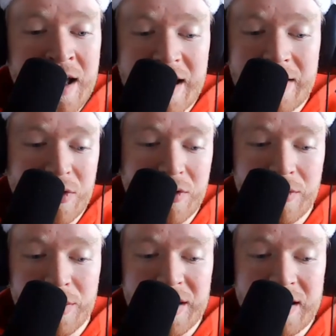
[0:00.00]
either
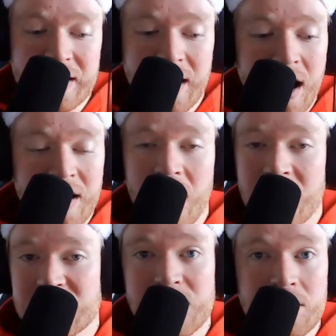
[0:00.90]
the
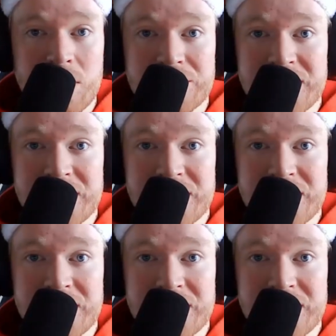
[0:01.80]
unhospitable